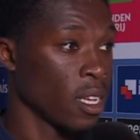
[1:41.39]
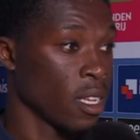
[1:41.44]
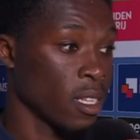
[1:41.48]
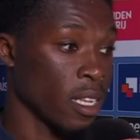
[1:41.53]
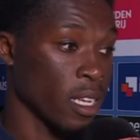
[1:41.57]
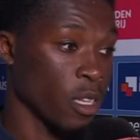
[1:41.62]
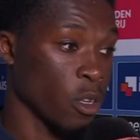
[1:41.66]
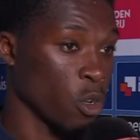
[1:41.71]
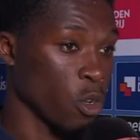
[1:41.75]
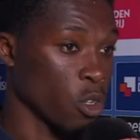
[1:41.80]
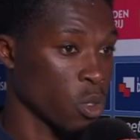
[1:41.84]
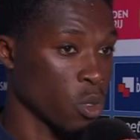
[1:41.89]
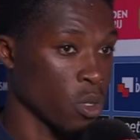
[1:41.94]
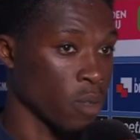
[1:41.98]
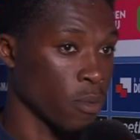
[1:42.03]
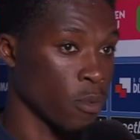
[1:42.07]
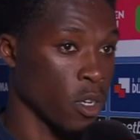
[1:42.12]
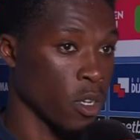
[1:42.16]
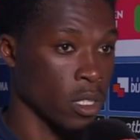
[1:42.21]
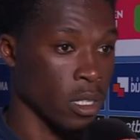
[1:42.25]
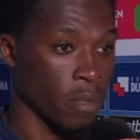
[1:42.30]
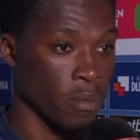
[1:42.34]
That also the
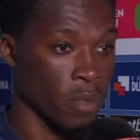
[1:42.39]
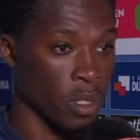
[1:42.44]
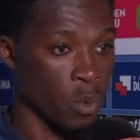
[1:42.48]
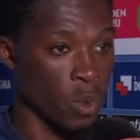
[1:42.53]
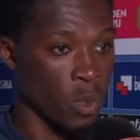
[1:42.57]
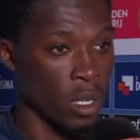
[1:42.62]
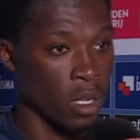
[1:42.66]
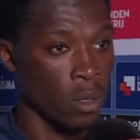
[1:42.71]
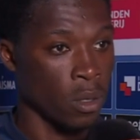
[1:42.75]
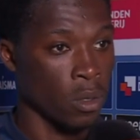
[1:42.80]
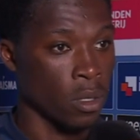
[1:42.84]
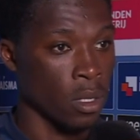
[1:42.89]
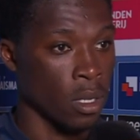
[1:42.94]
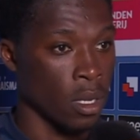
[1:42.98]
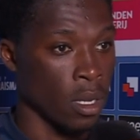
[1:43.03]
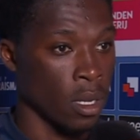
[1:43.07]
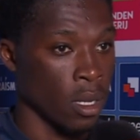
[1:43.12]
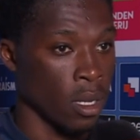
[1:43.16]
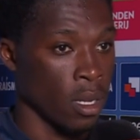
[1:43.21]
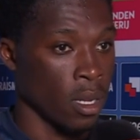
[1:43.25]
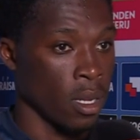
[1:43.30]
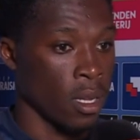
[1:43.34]
first half is really good,
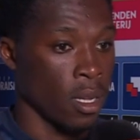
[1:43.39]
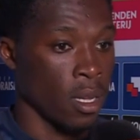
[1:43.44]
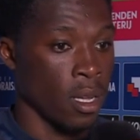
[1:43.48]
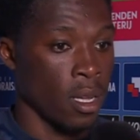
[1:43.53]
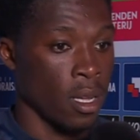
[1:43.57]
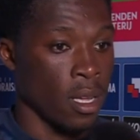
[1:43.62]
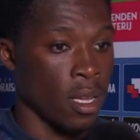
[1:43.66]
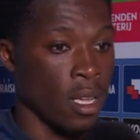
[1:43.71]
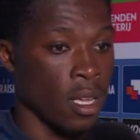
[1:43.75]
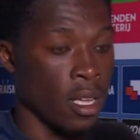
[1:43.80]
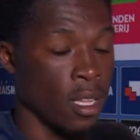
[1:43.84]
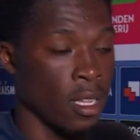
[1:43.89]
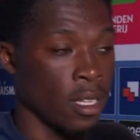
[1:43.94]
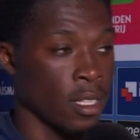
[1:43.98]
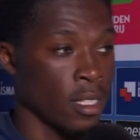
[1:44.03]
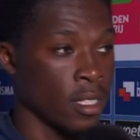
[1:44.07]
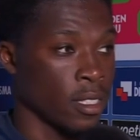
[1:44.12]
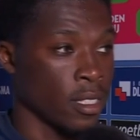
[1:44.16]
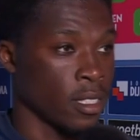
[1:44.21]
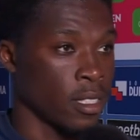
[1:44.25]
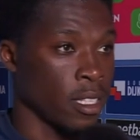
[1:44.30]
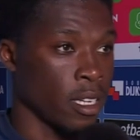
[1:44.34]

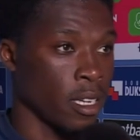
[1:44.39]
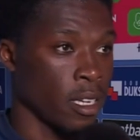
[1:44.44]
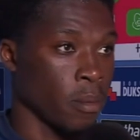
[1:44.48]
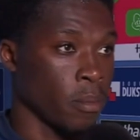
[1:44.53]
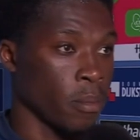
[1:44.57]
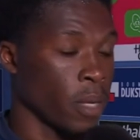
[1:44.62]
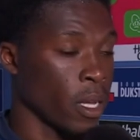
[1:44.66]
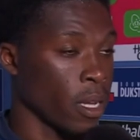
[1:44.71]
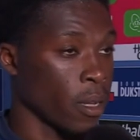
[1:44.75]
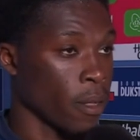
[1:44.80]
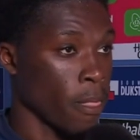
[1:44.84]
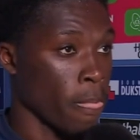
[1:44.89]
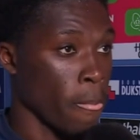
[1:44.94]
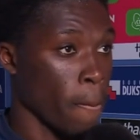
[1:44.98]
and yeah.